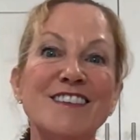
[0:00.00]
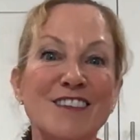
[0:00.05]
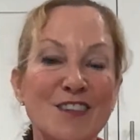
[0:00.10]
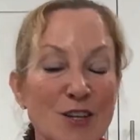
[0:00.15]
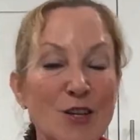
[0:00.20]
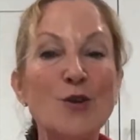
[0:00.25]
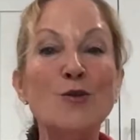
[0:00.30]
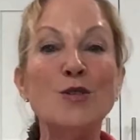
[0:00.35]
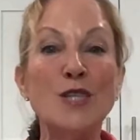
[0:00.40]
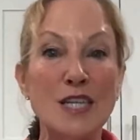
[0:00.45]

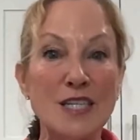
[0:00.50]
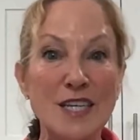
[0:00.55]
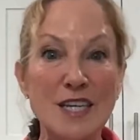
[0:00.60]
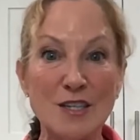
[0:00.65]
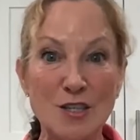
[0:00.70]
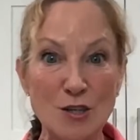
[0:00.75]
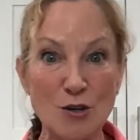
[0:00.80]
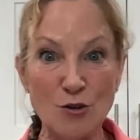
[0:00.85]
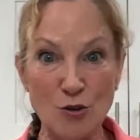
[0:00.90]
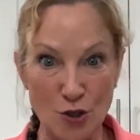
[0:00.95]
loses
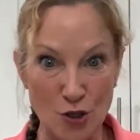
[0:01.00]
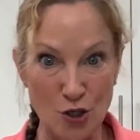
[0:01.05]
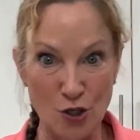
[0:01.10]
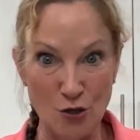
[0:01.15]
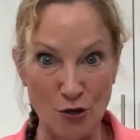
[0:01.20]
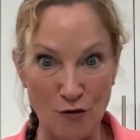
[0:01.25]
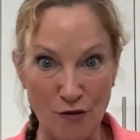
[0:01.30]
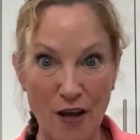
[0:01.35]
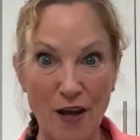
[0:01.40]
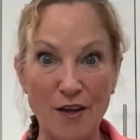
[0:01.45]
its
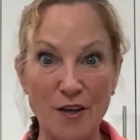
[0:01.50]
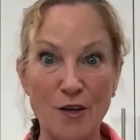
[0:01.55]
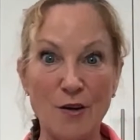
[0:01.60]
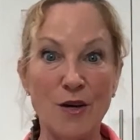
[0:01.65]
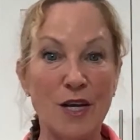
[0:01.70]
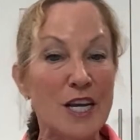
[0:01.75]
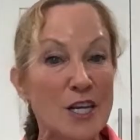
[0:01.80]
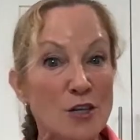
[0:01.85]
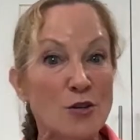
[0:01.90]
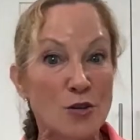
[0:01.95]
nutritional value,
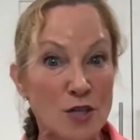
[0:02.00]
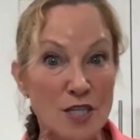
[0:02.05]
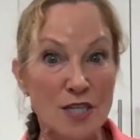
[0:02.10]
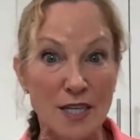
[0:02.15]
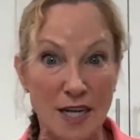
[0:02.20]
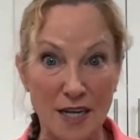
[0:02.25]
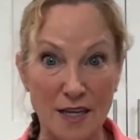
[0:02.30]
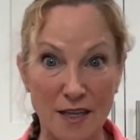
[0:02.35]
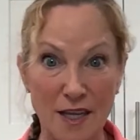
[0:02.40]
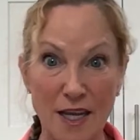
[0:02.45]

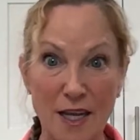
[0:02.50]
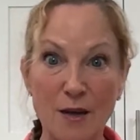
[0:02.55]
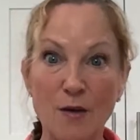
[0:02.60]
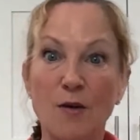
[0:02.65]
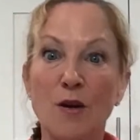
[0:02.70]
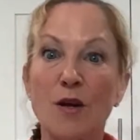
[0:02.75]
interestingly.